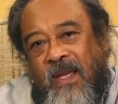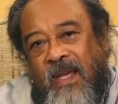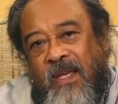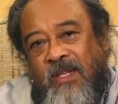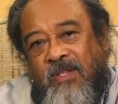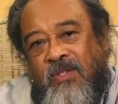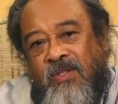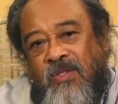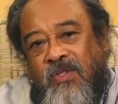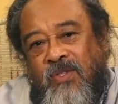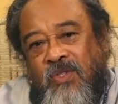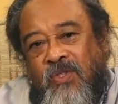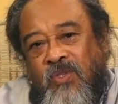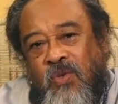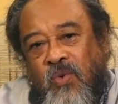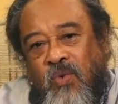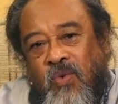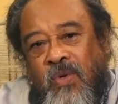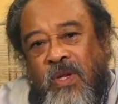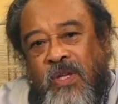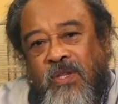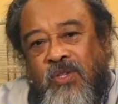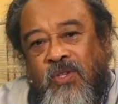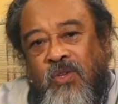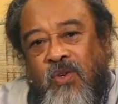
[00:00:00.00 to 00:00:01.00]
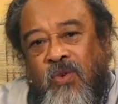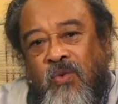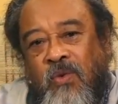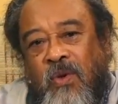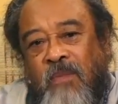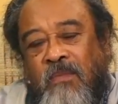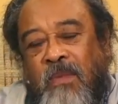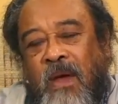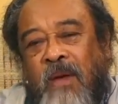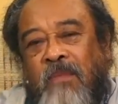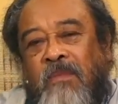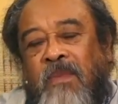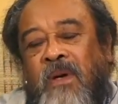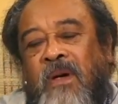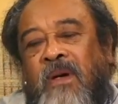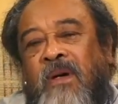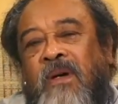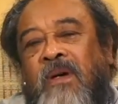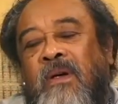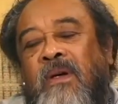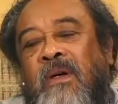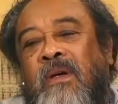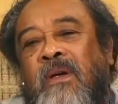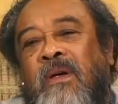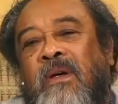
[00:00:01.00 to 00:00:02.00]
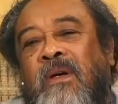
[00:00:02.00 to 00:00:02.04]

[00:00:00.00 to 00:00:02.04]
As soon as you remember